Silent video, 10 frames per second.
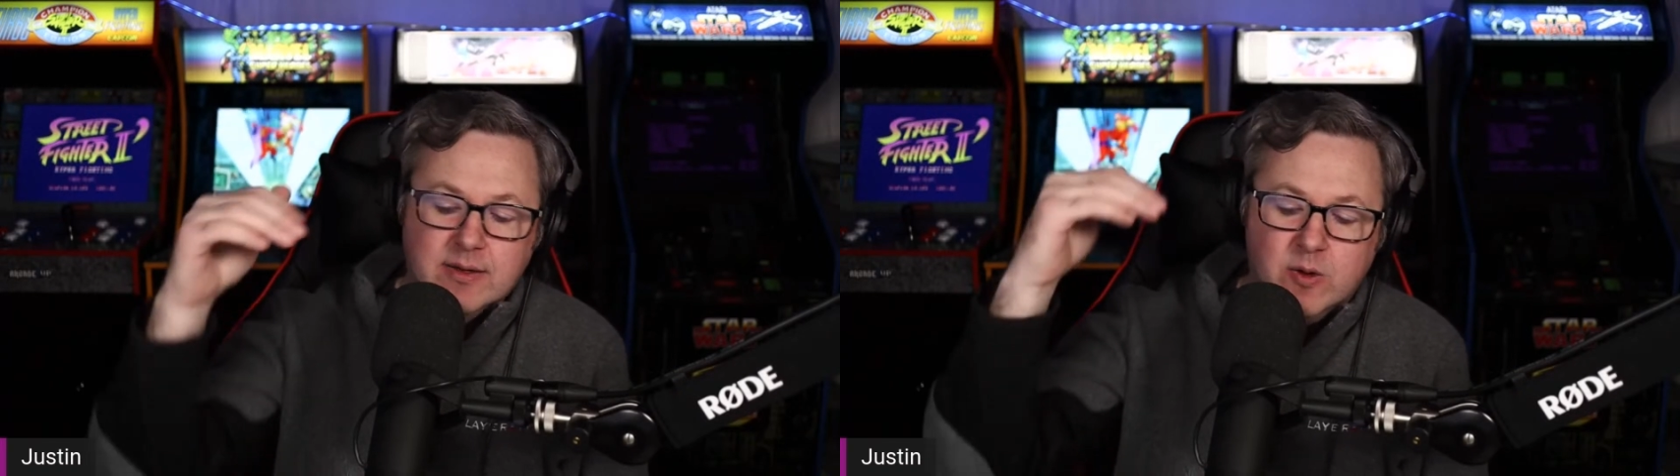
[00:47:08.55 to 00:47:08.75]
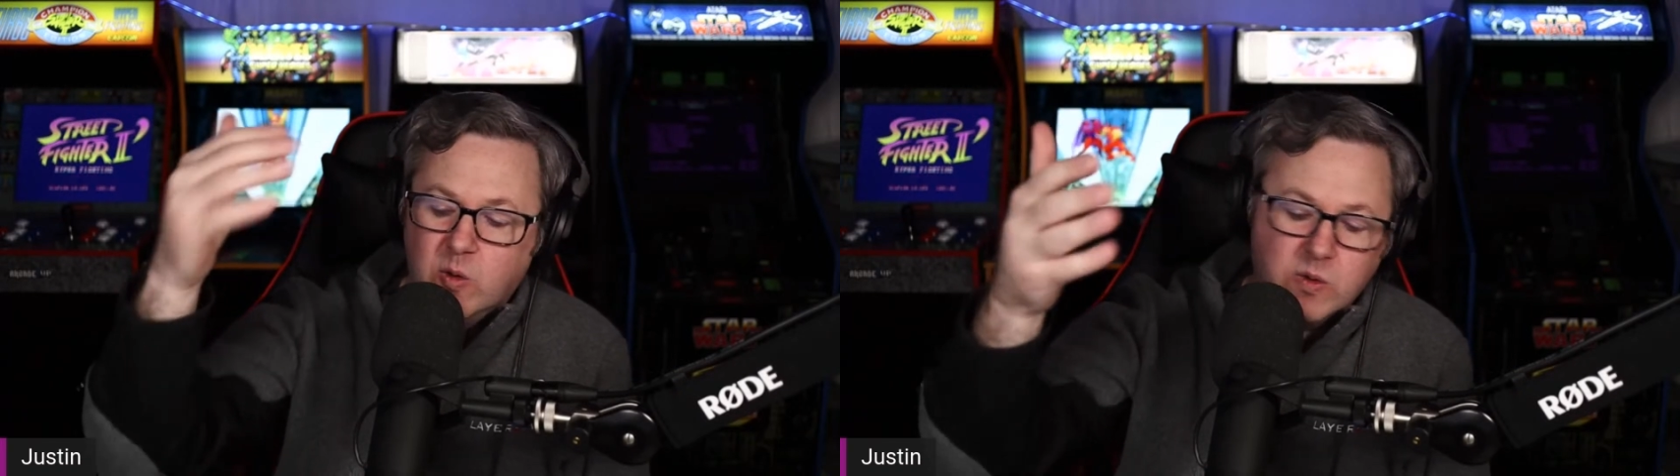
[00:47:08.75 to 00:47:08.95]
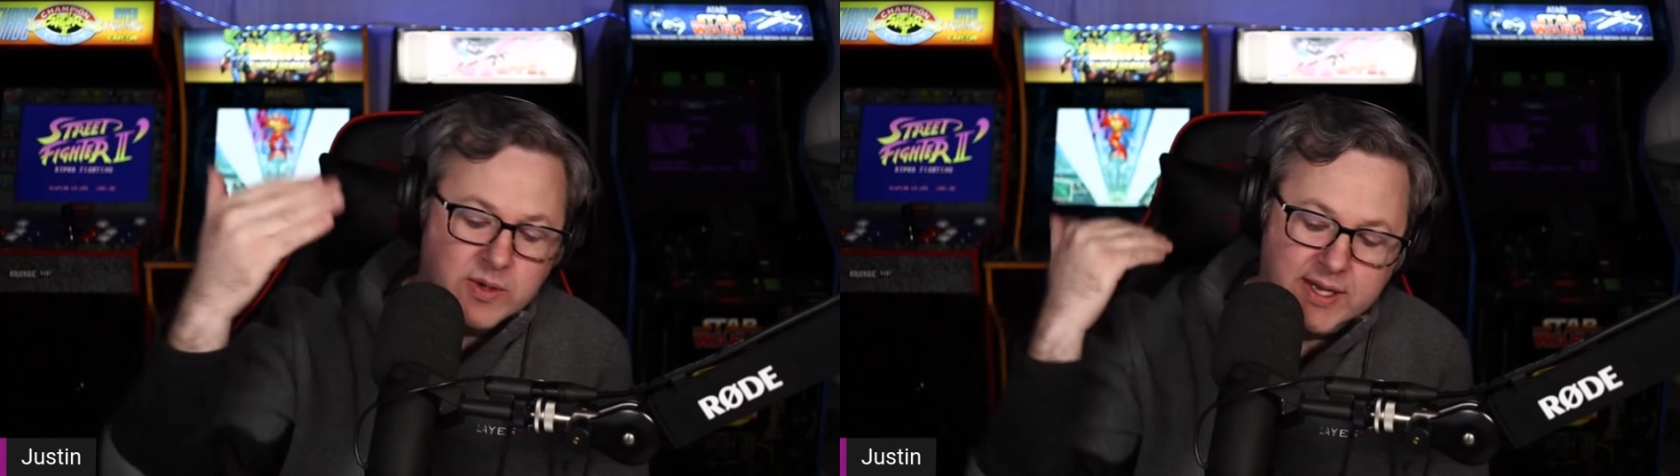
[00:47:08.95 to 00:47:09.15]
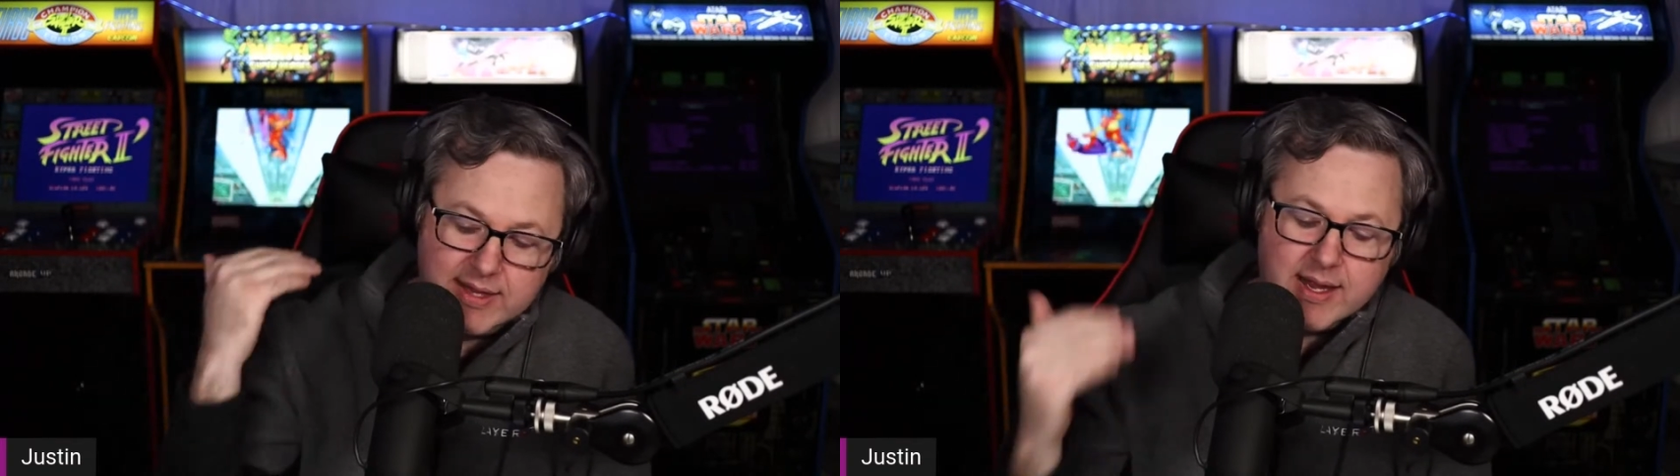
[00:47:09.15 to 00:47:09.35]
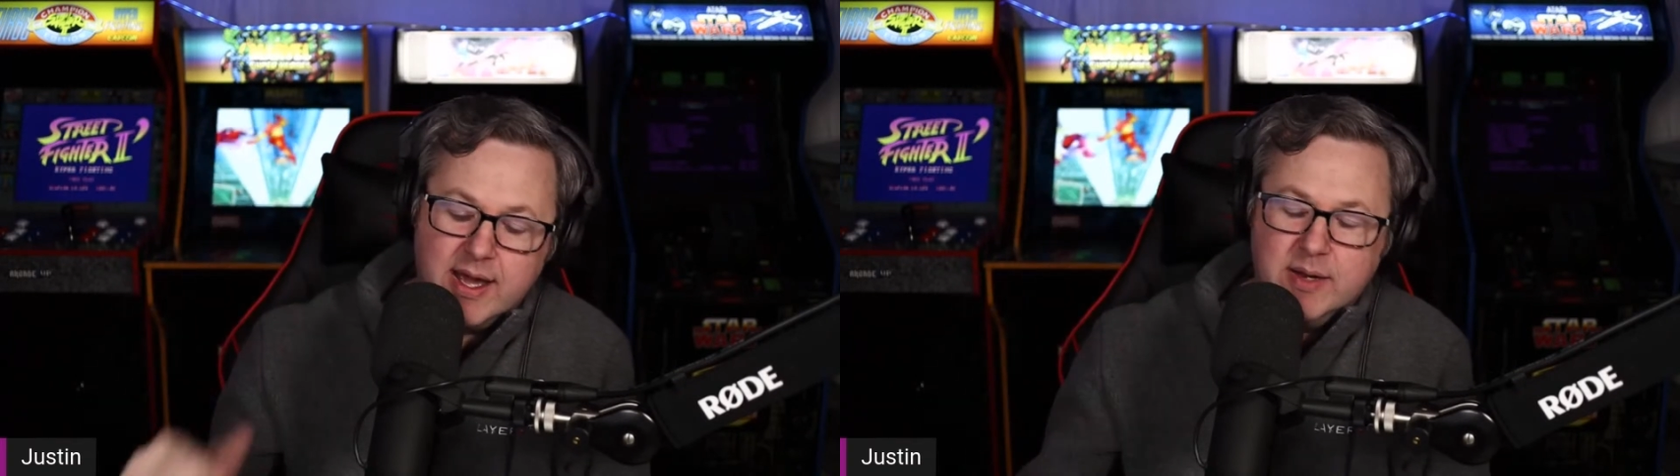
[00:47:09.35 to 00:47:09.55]
or get
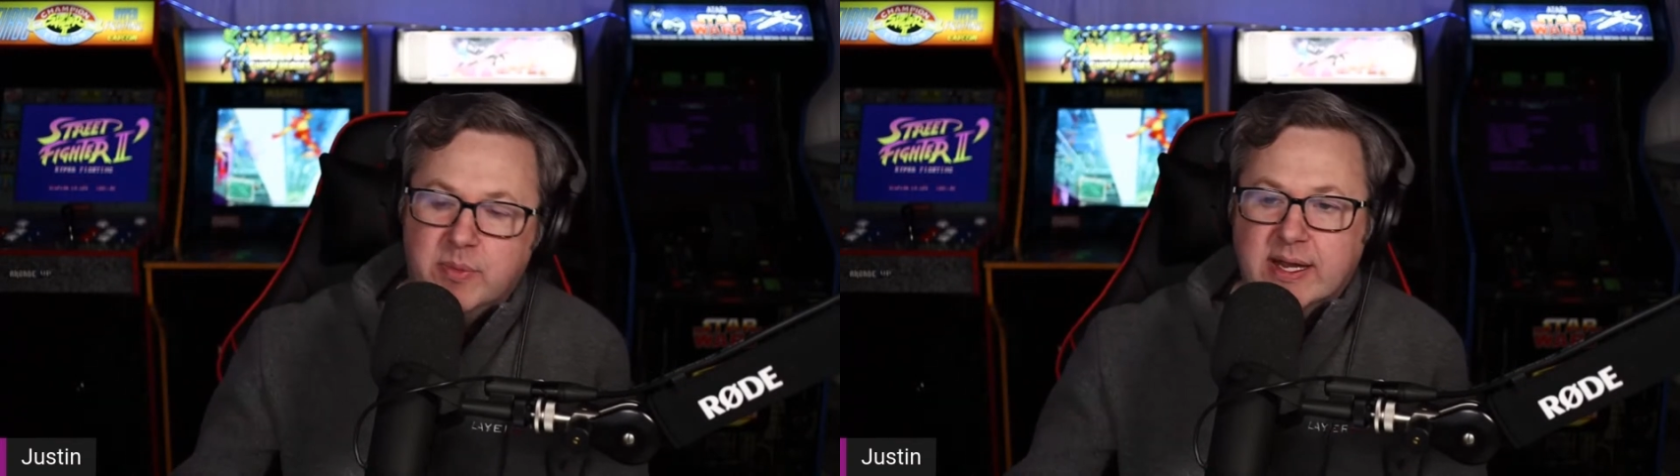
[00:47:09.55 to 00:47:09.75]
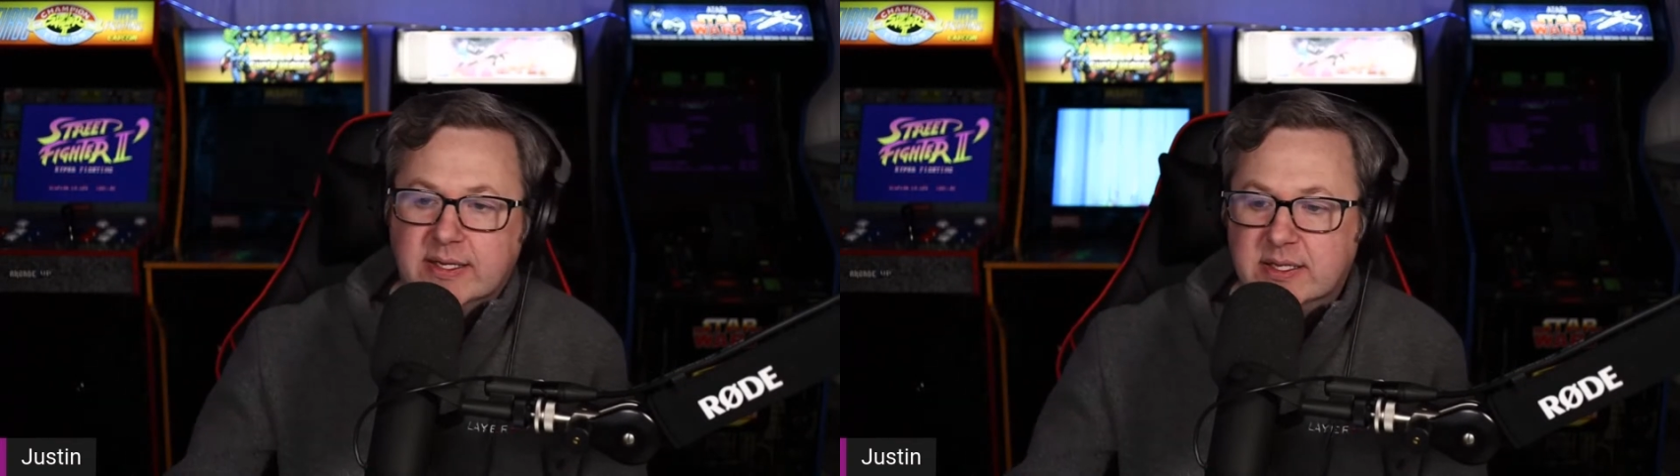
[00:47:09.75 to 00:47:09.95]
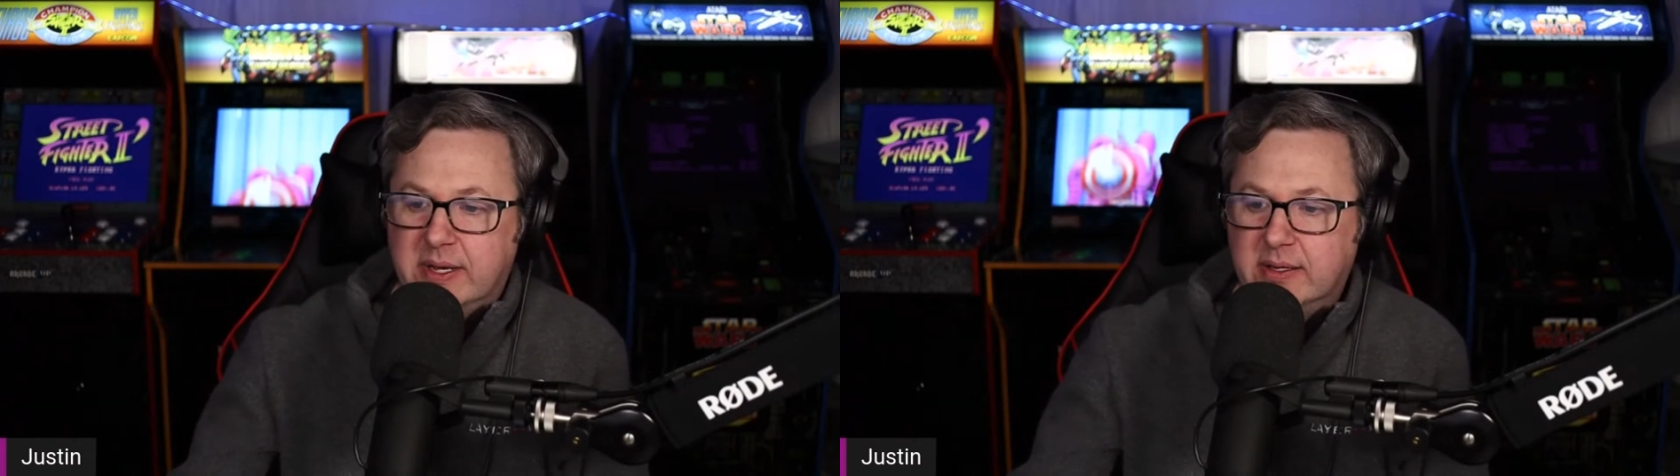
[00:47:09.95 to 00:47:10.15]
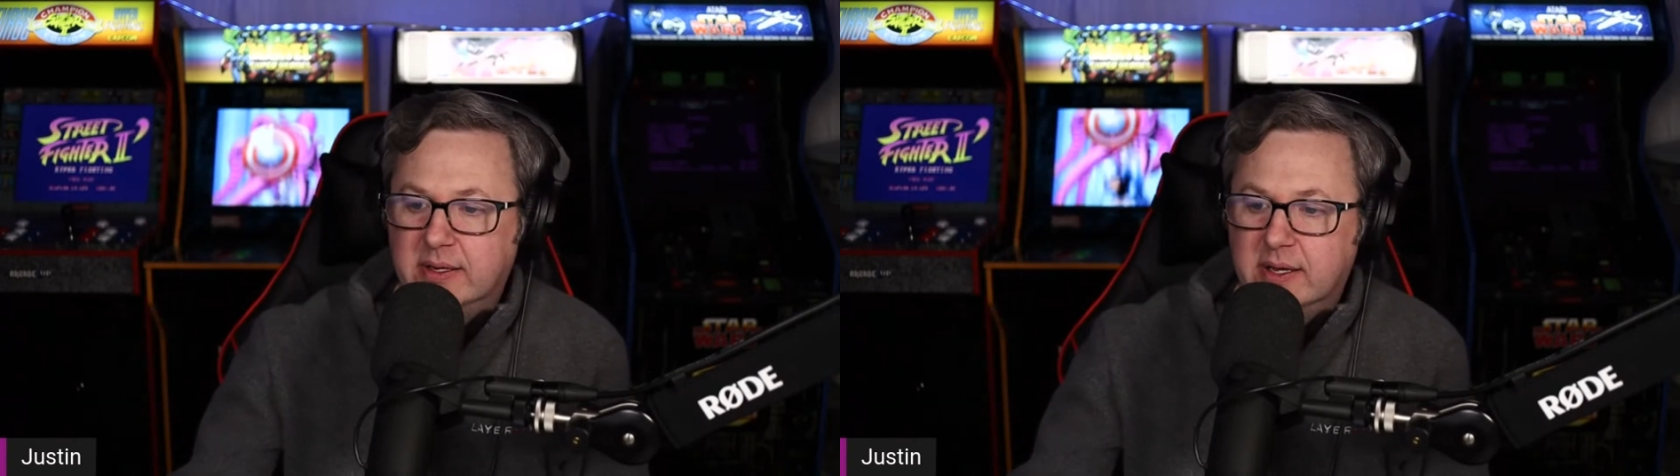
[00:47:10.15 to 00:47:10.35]
that guy to bring it to me.